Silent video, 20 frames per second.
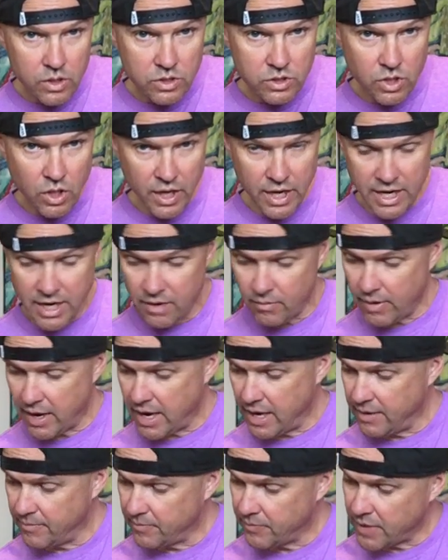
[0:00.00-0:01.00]
So
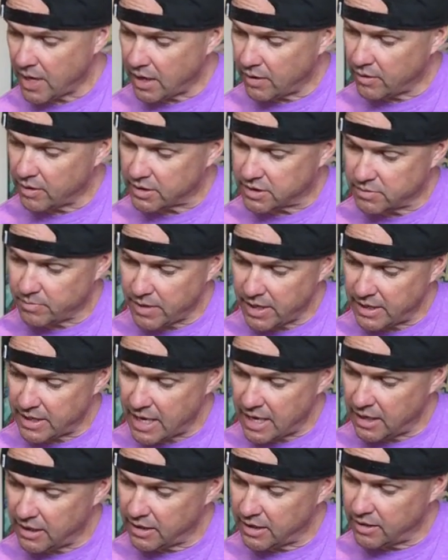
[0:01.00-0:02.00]
anyway, I'll explain
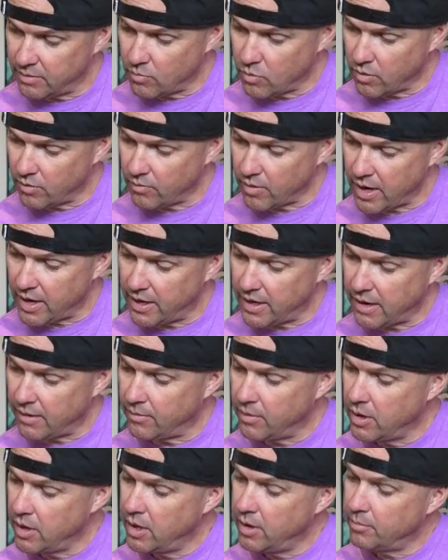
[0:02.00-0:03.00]
that a little more right
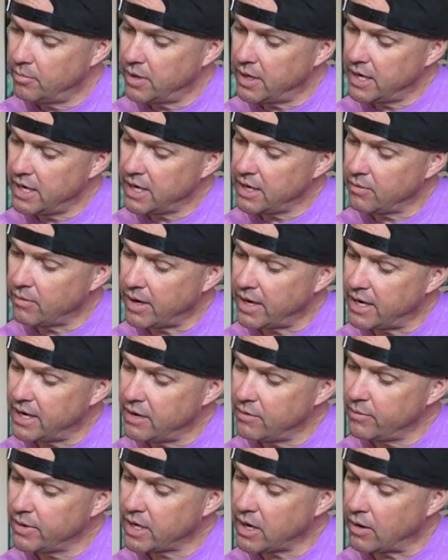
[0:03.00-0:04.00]
now. But anyway,
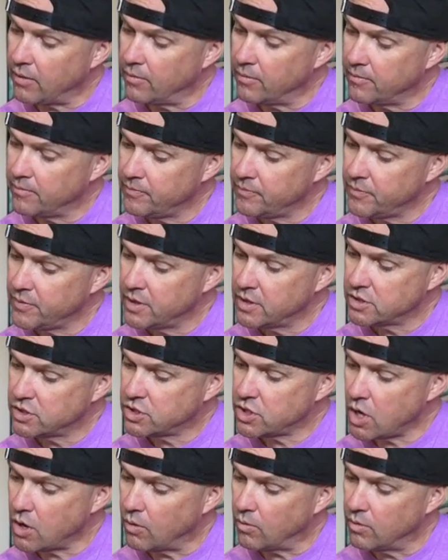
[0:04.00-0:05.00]
here we go.
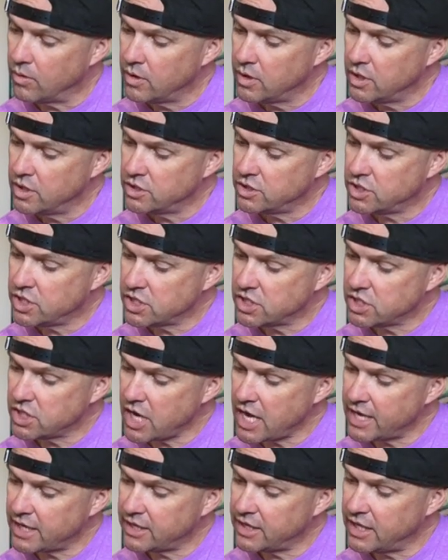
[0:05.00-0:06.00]
So just
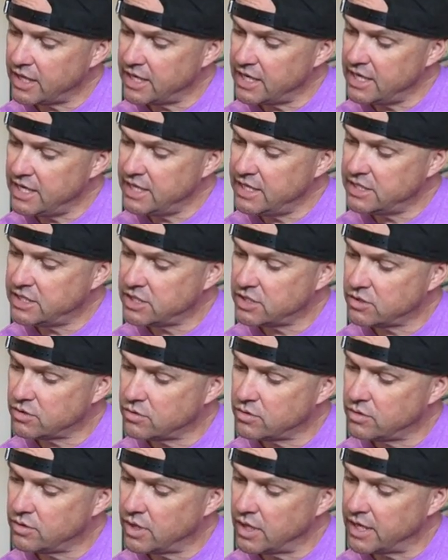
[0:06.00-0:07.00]
like the E
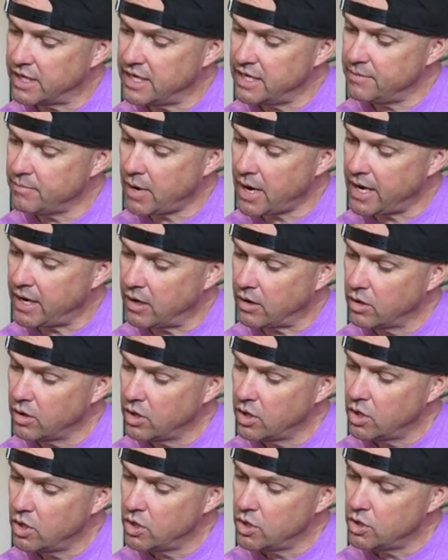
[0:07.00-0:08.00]
minor,
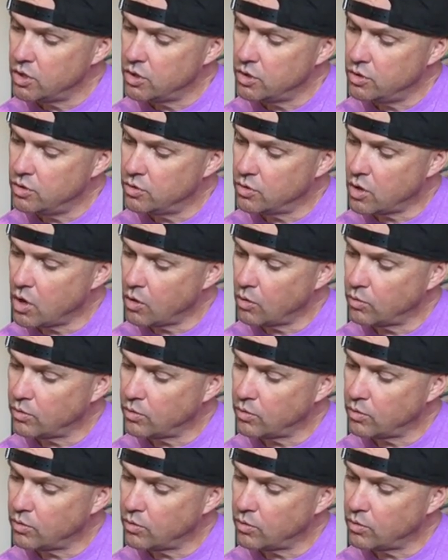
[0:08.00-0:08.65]
you